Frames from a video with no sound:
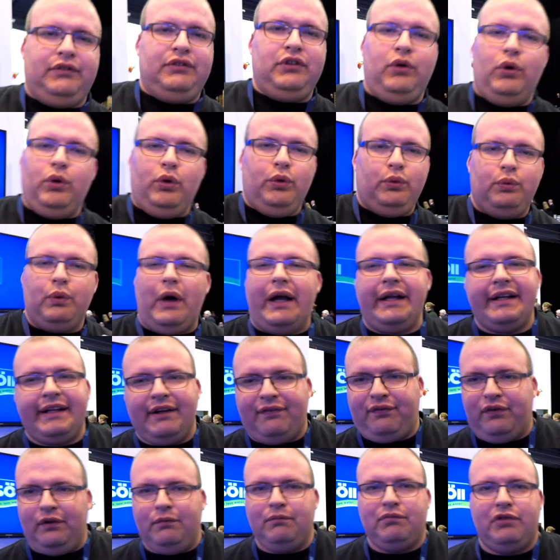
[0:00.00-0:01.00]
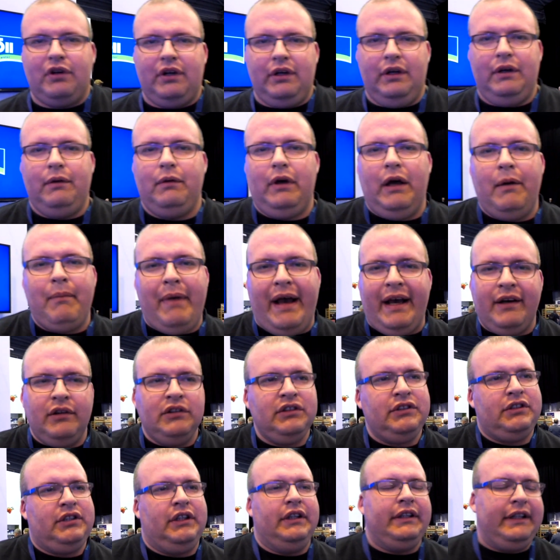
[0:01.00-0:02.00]
of all weigh different
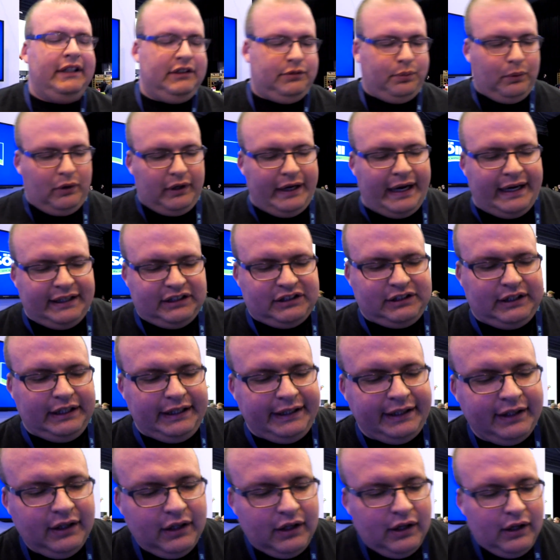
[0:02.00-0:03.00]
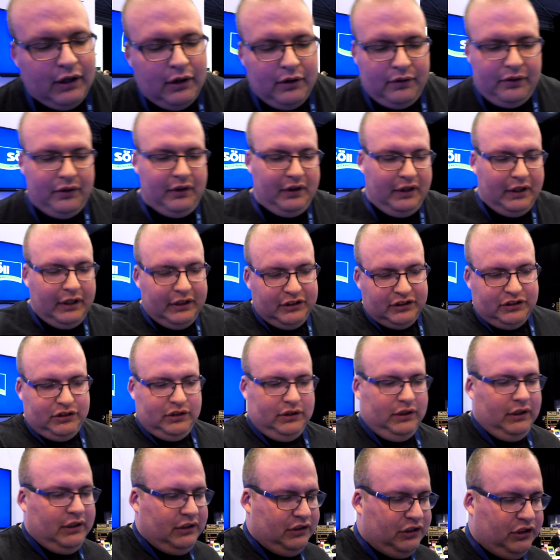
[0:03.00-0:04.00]
amounts, and that's why actually, as
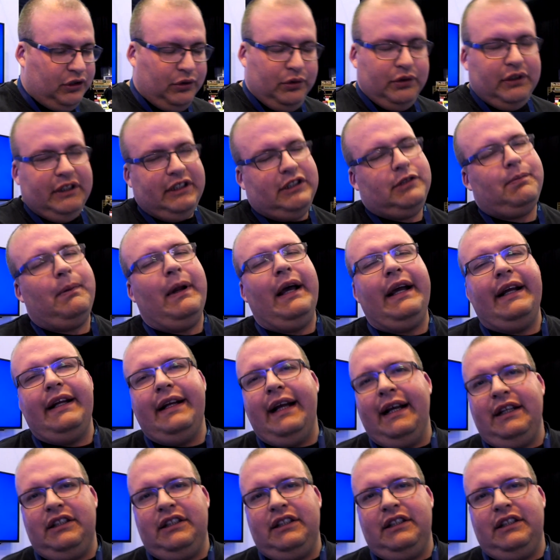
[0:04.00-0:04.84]
Shaun explained,